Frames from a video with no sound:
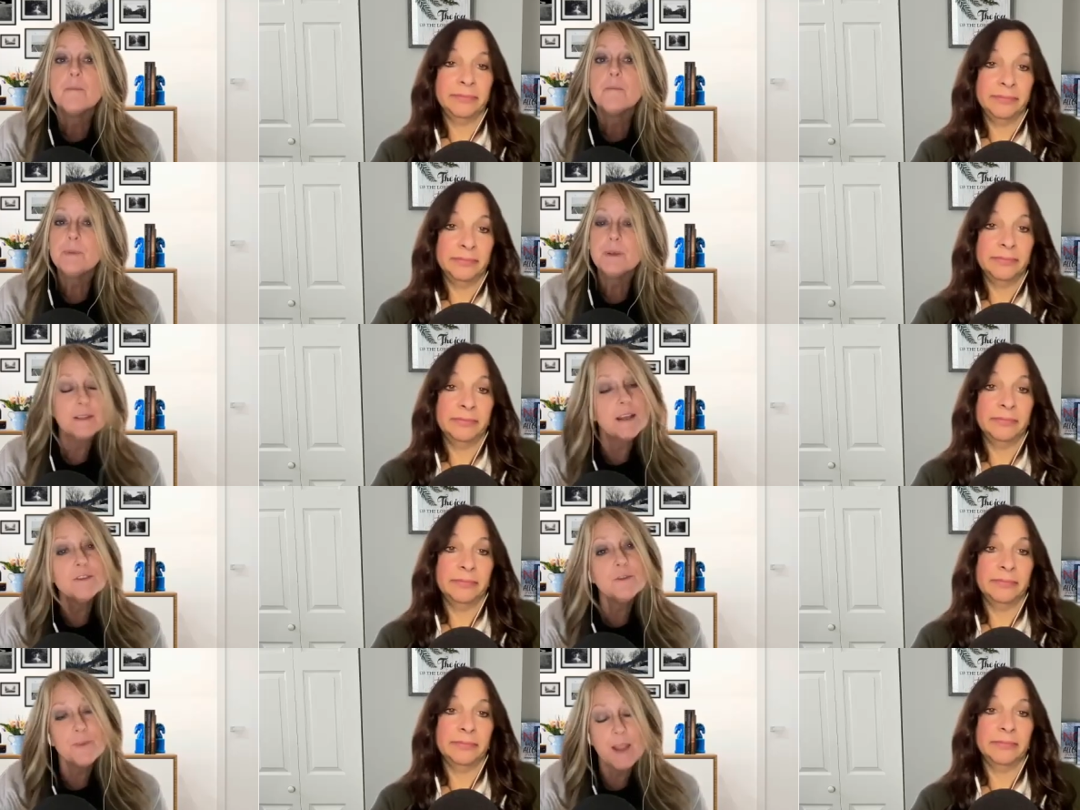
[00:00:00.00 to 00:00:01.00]
Speaker 1: Besides
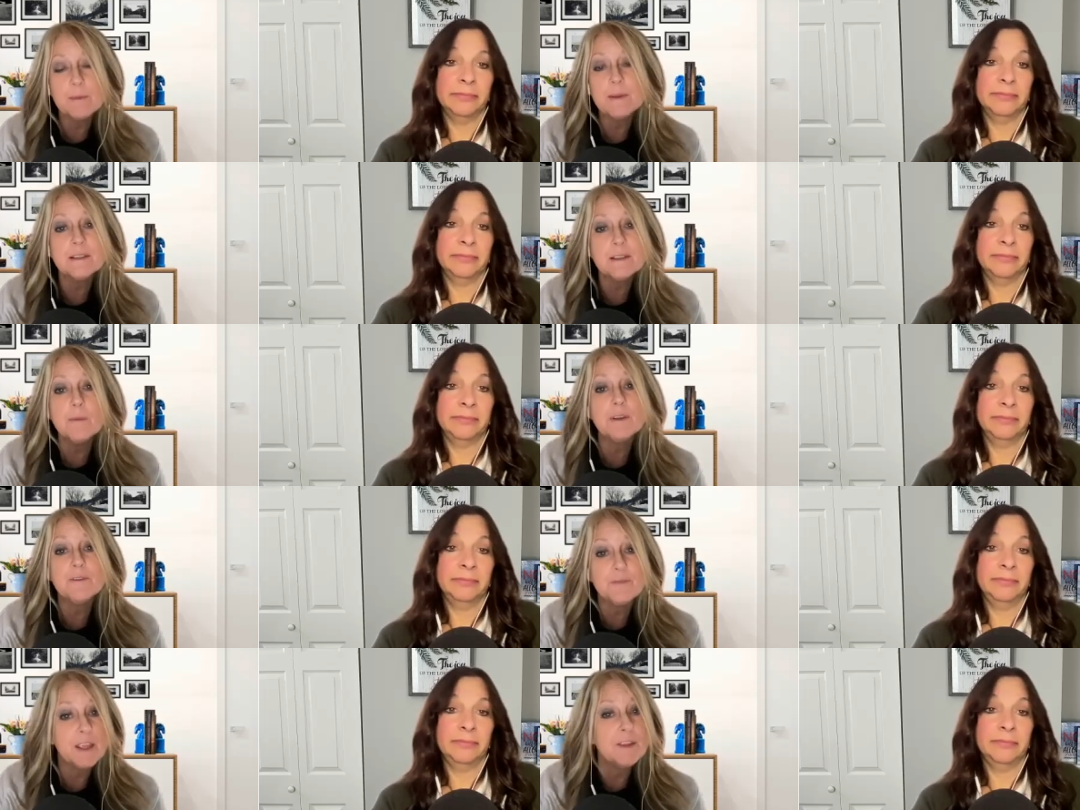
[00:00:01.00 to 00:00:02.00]
their families coming to
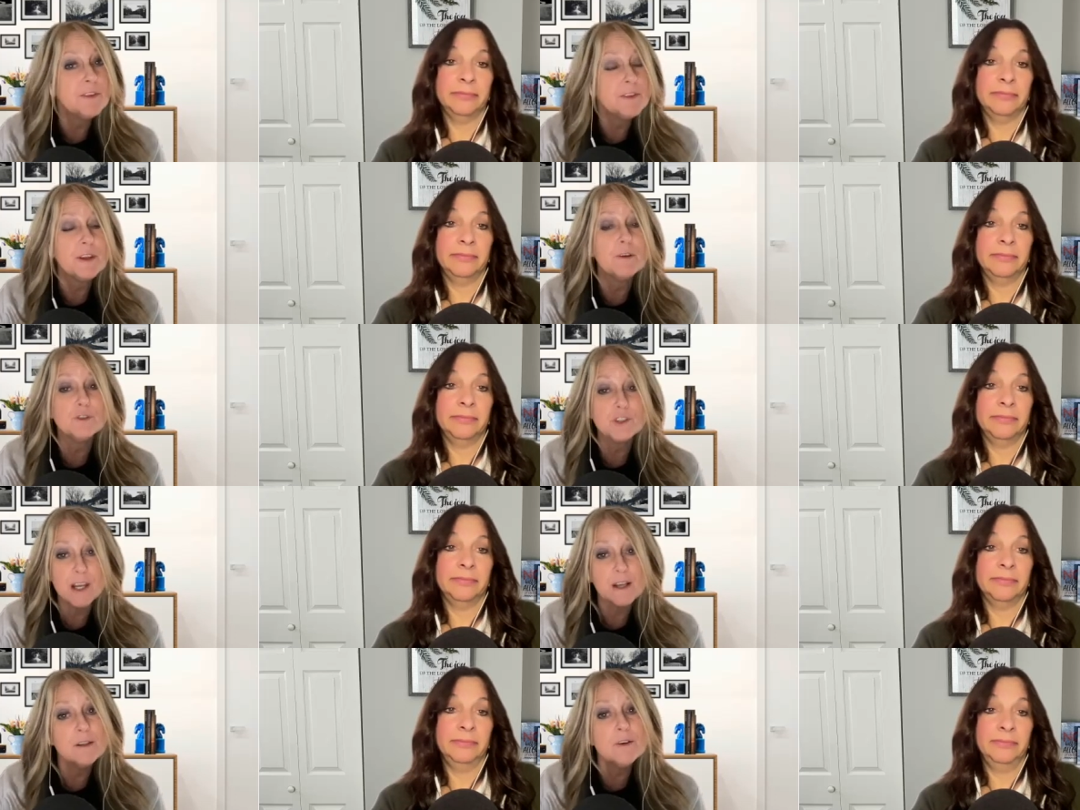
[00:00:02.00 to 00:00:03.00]
faith, their
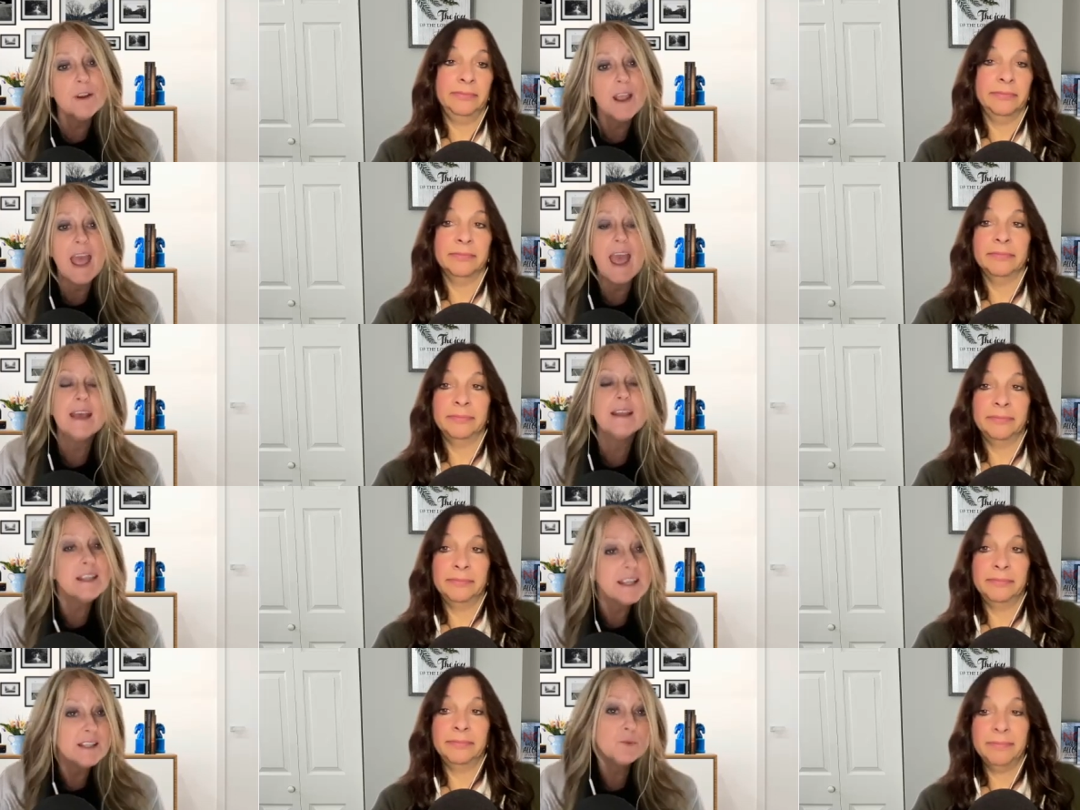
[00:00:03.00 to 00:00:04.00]
jailer and
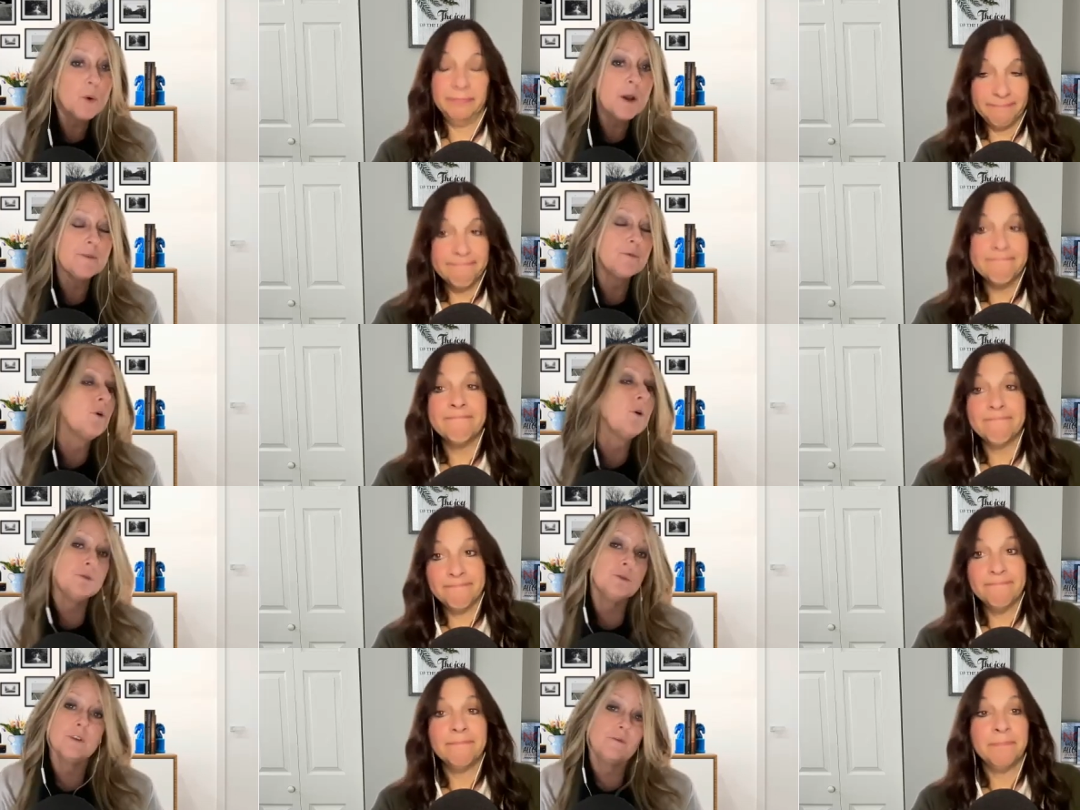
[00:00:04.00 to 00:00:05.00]
his wife were
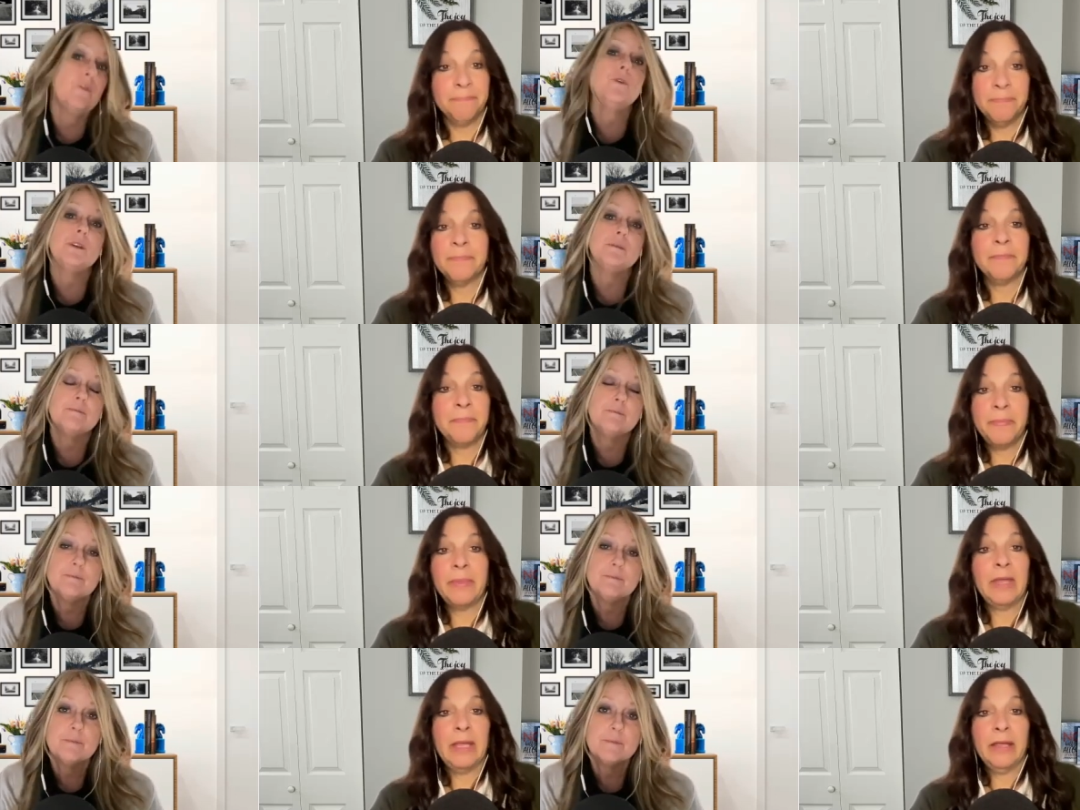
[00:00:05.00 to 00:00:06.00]
also
Speaker 2: converted.
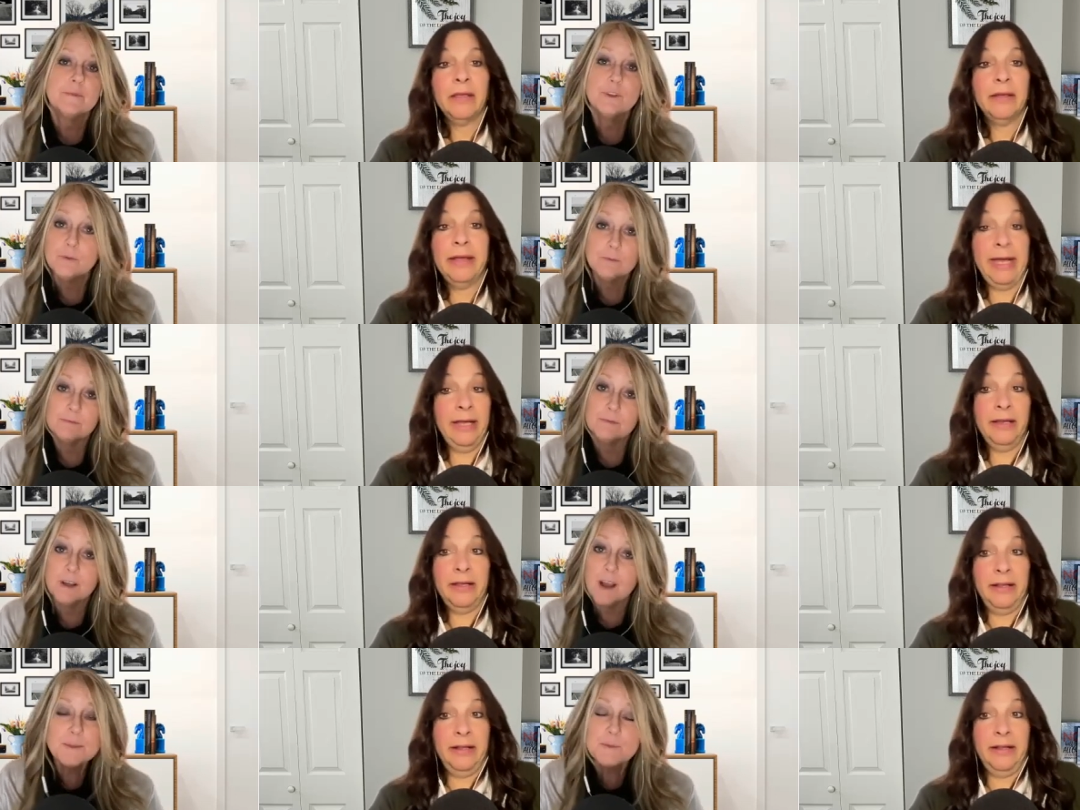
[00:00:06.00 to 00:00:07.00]
So eh the
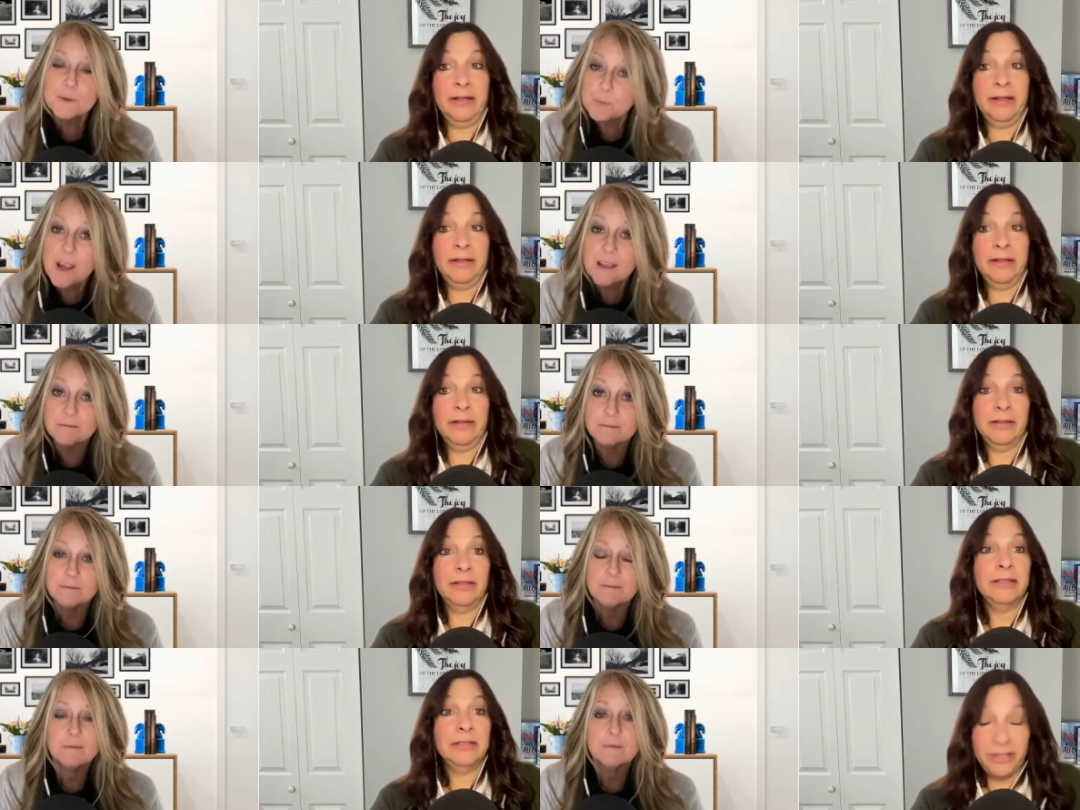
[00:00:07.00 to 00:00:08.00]
gospel spread.
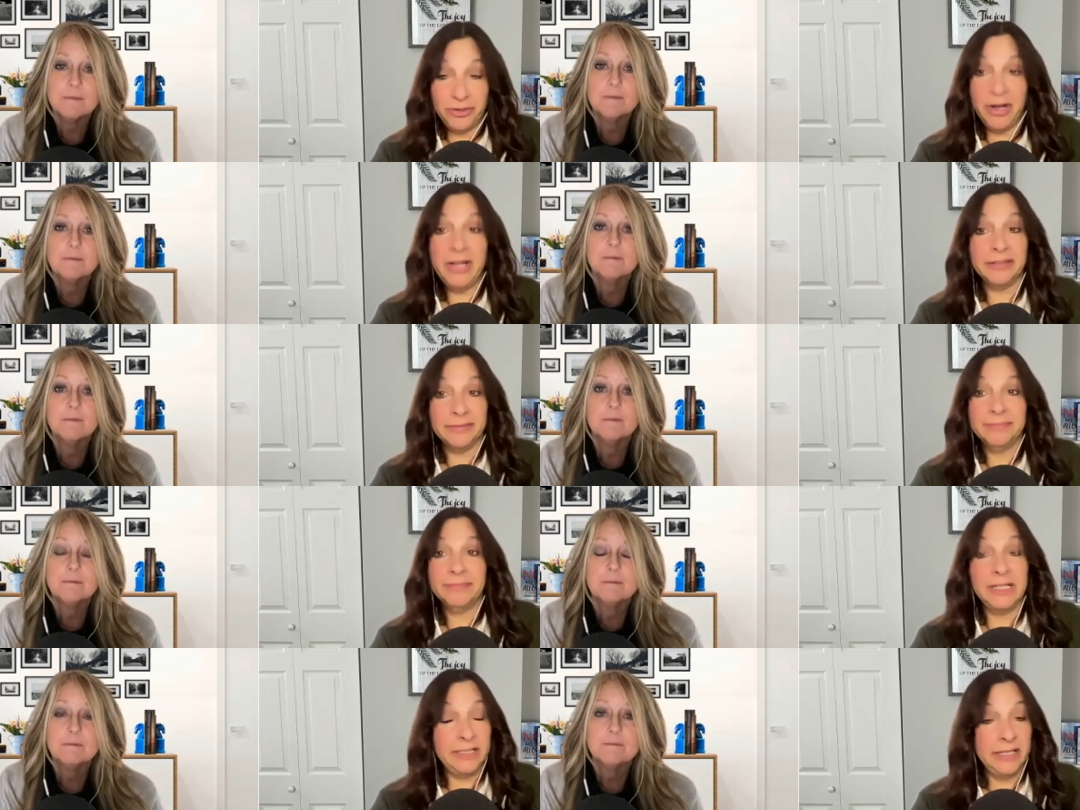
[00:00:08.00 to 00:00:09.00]
That's right.
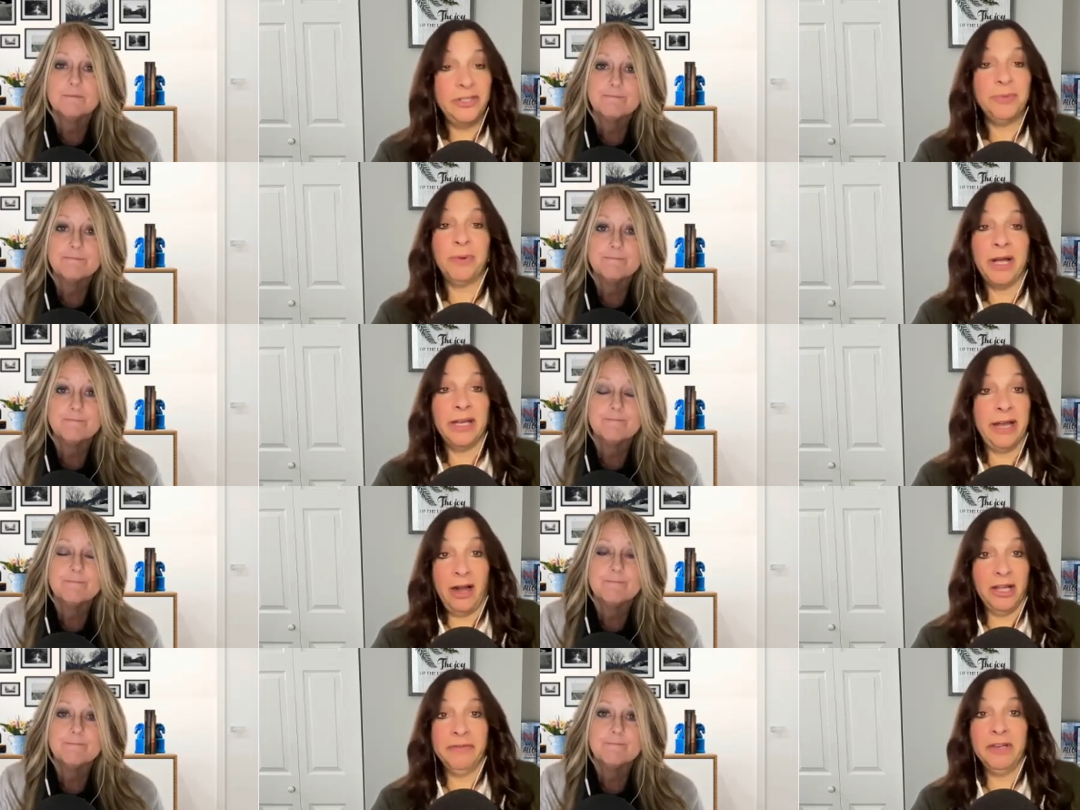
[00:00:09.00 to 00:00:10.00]
It did spread. And
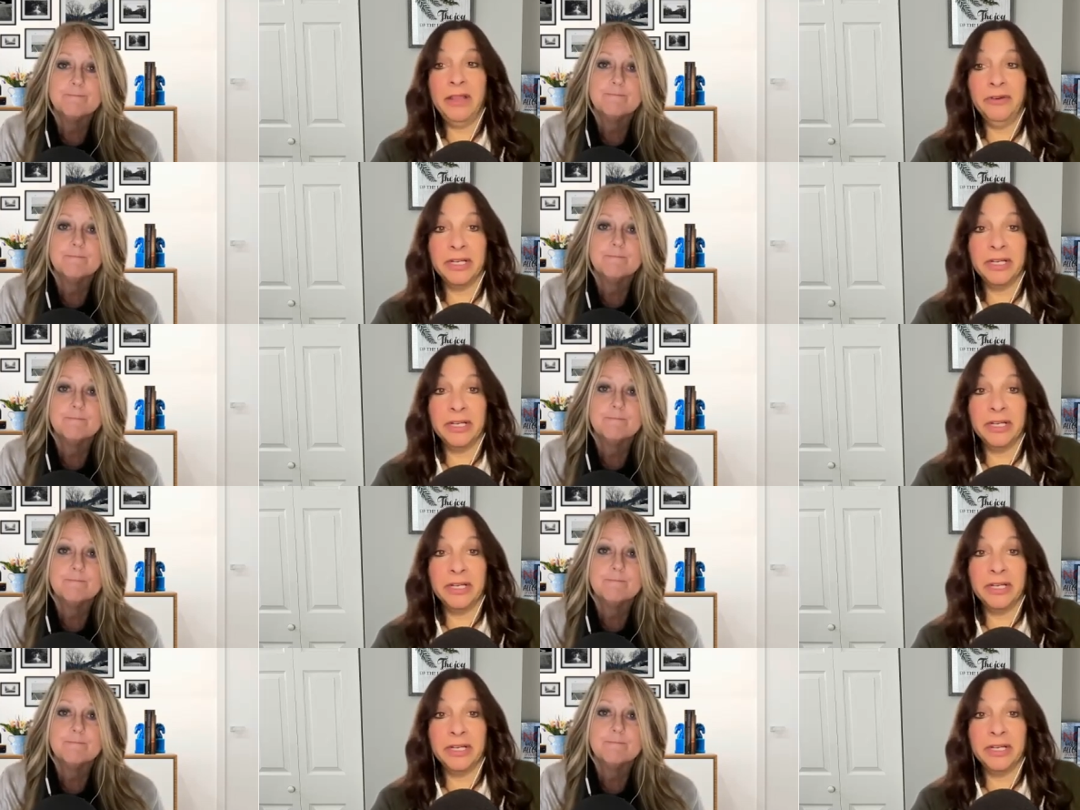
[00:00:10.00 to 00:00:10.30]
I'll give another